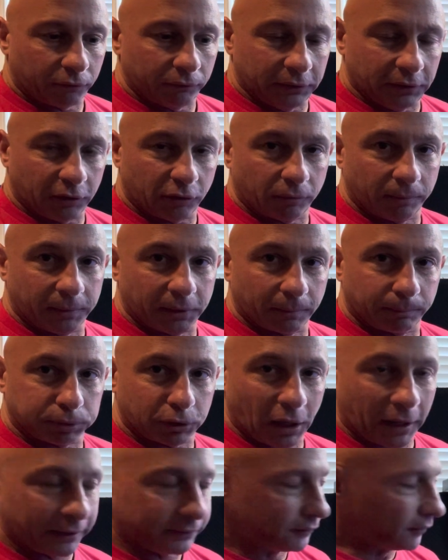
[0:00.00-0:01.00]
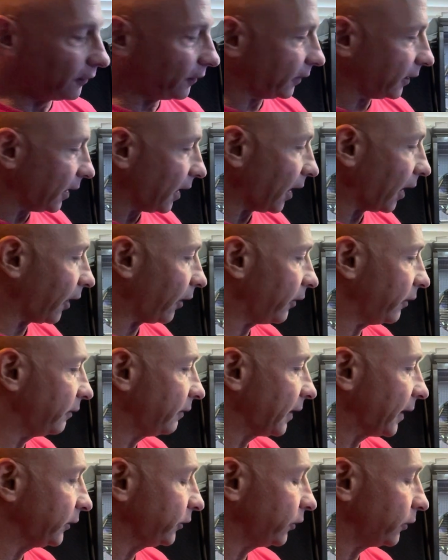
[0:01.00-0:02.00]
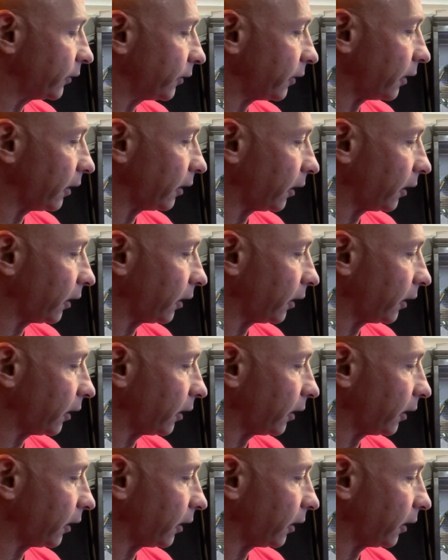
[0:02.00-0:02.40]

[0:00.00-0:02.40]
needs to be applied to the car, and then you're